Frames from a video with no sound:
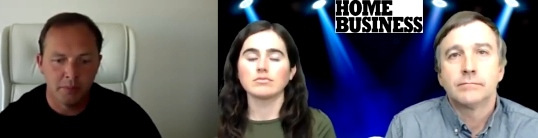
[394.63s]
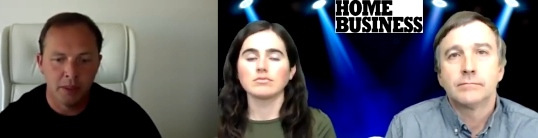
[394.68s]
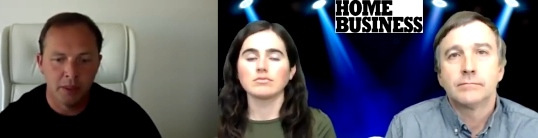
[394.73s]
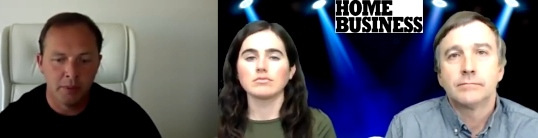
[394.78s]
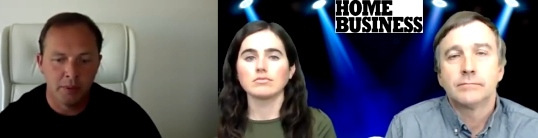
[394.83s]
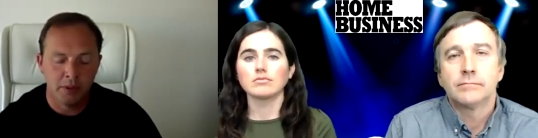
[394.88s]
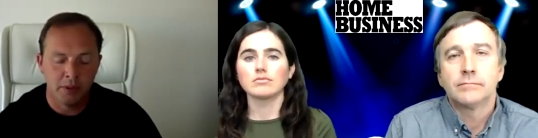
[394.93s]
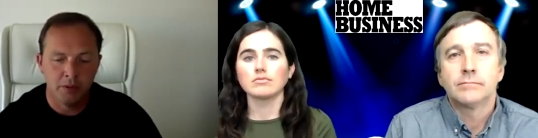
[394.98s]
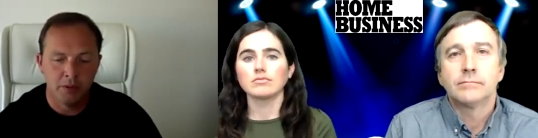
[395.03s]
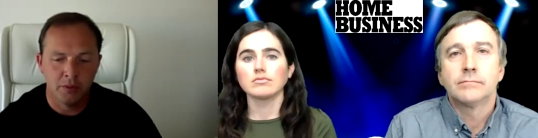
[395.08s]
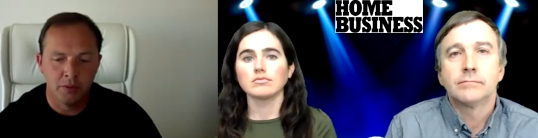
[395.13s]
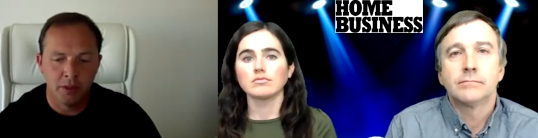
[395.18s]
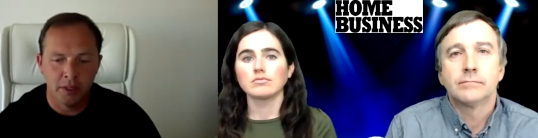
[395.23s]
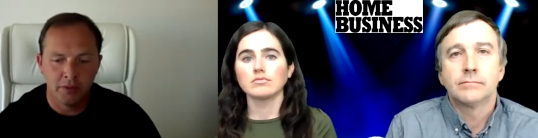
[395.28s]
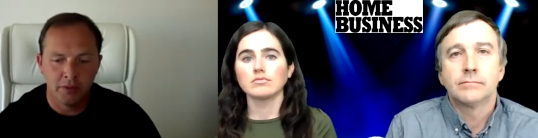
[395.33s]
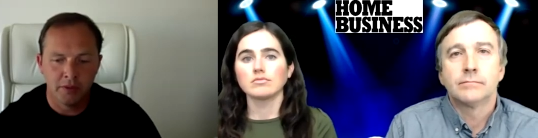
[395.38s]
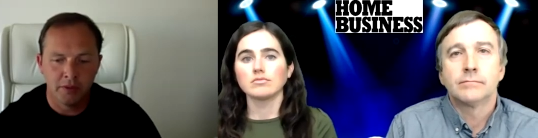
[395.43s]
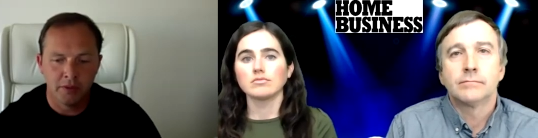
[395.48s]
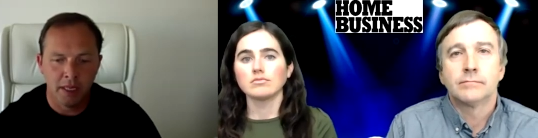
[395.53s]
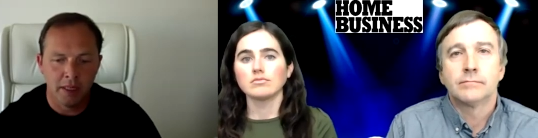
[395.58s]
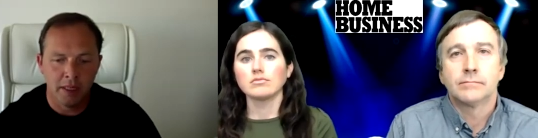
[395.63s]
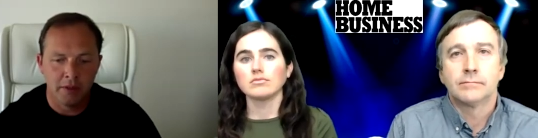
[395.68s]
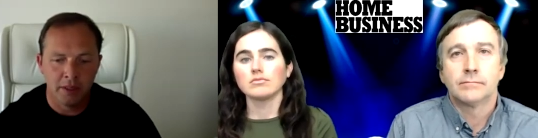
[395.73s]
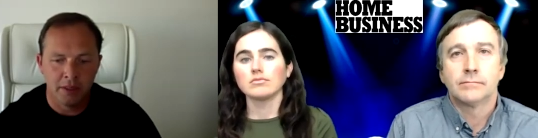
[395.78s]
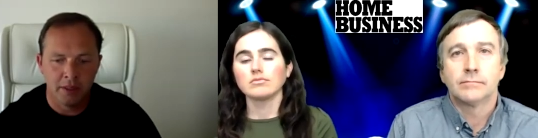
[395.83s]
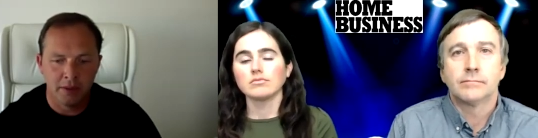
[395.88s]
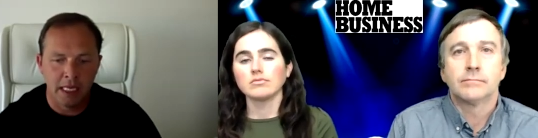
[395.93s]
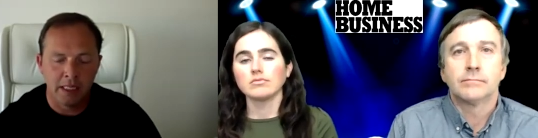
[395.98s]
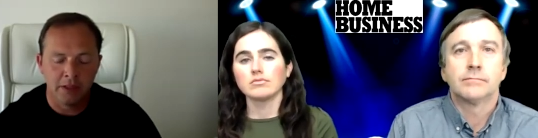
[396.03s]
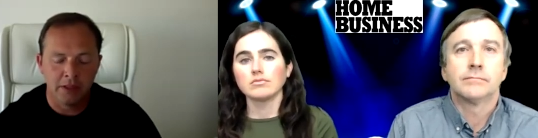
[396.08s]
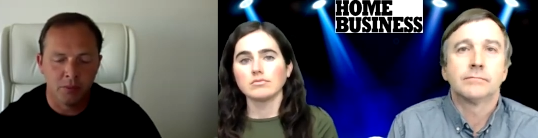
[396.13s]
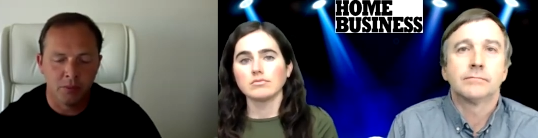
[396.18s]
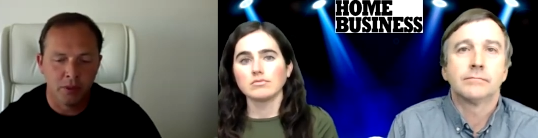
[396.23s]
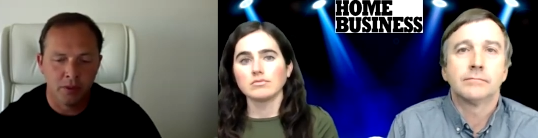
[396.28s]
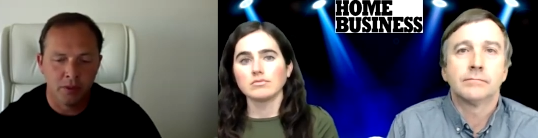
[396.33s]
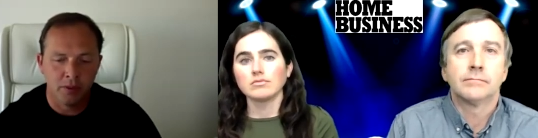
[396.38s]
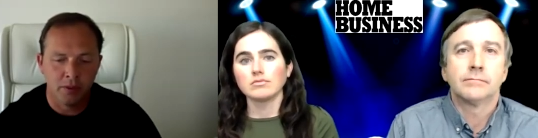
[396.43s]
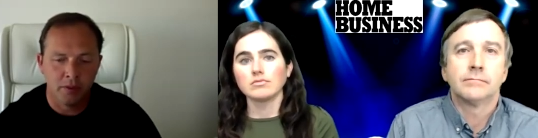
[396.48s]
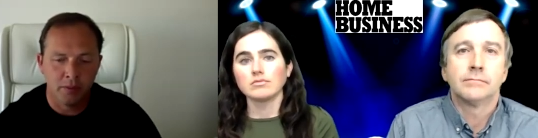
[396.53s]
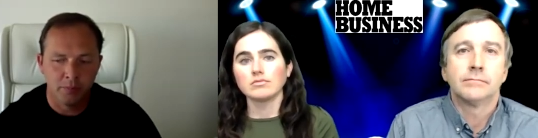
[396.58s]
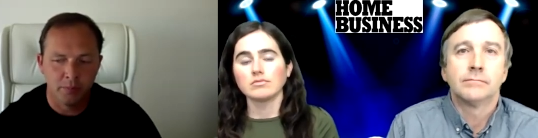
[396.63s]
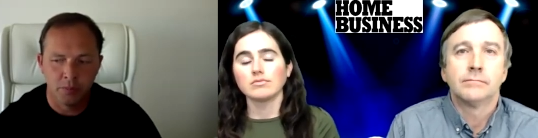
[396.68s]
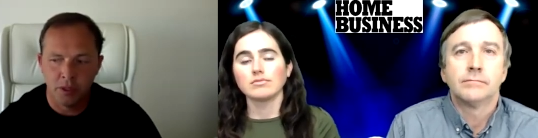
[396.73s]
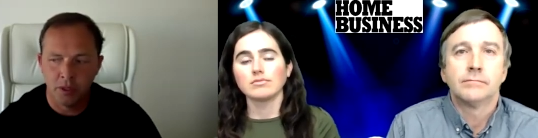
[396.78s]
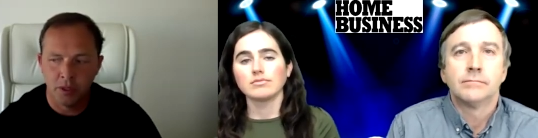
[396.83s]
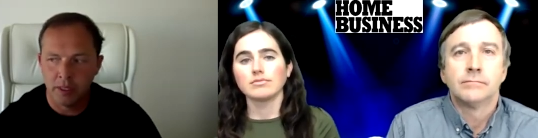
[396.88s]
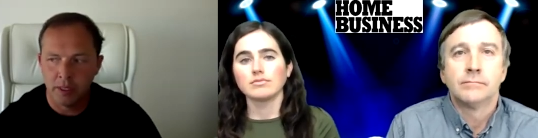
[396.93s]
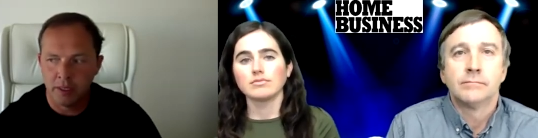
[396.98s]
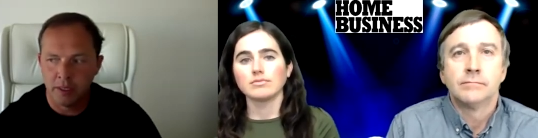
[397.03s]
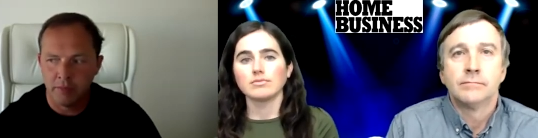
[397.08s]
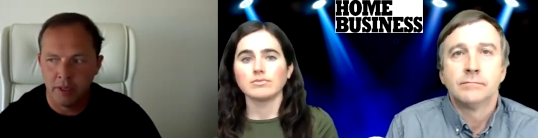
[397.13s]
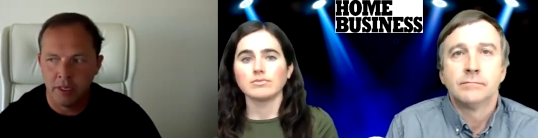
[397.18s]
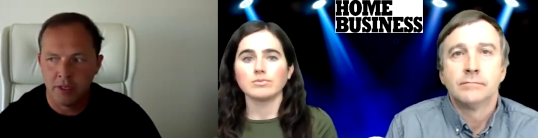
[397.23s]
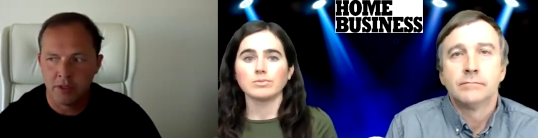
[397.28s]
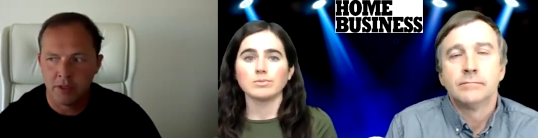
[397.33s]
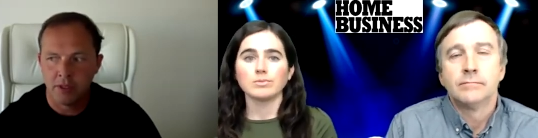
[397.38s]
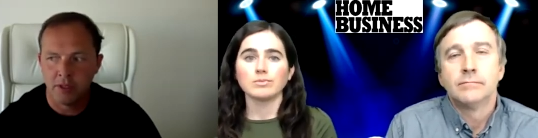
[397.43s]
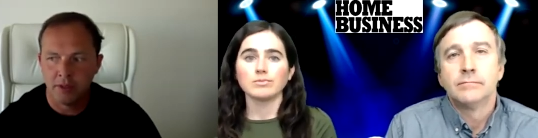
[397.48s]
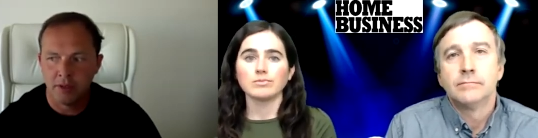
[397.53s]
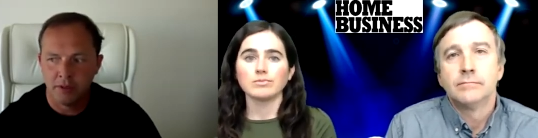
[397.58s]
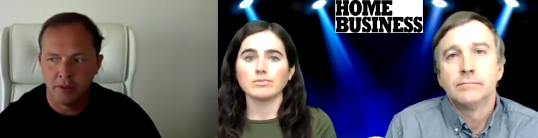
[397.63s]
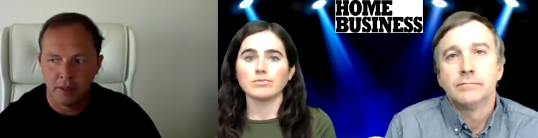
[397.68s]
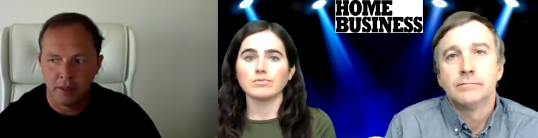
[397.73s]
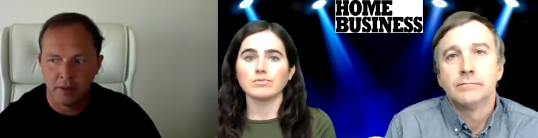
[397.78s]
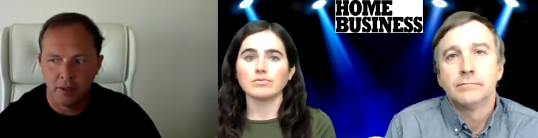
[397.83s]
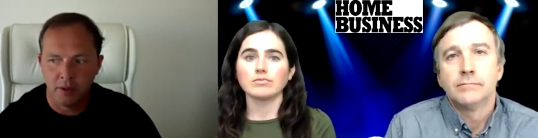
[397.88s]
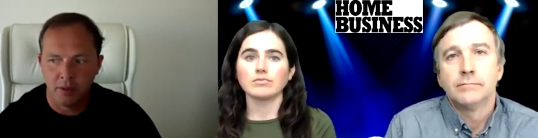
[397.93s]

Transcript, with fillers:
Speaker 1: And I think that's where you know innovation and technology over the last